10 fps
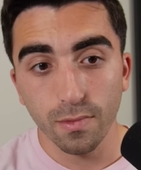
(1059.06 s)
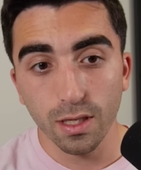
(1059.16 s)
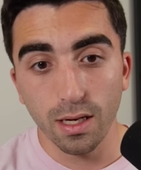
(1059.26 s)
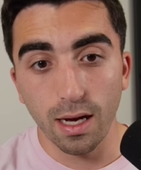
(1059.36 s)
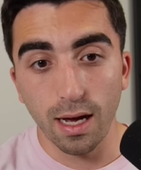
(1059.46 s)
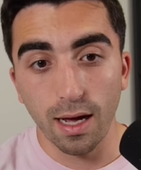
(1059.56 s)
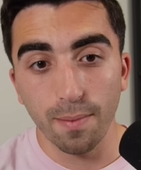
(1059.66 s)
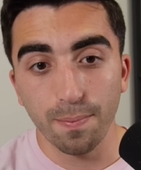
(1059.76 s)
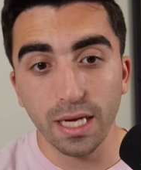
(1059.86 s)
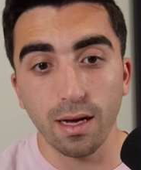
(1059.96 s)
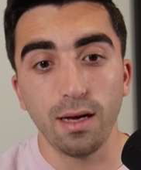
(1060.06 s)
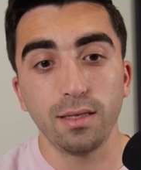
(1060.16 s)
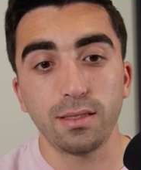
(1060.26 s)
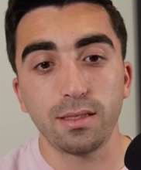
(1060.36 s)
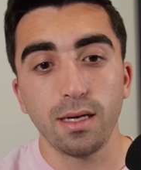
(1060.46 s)

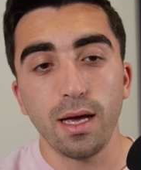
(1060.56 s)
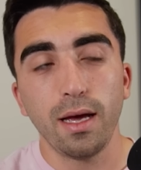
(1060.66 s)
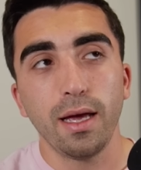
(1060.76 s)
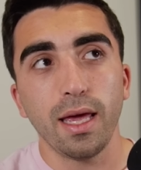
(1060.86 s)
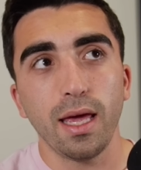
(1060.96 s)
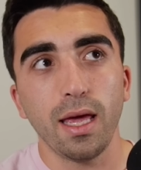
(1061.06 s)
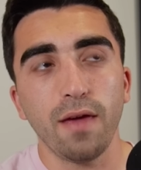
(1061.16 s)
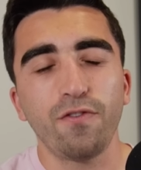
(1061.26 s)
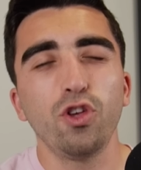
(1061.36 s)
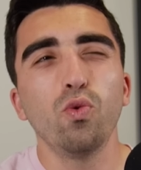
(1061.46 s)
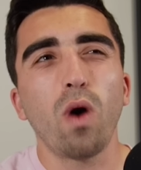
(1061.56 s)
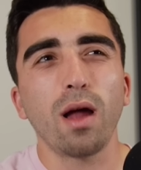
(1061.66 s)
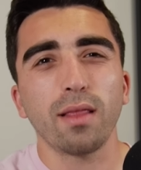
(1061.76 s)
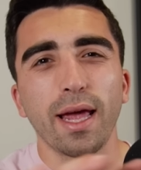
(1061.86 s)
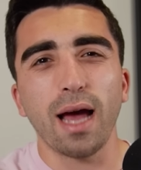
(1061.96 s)
because if you want like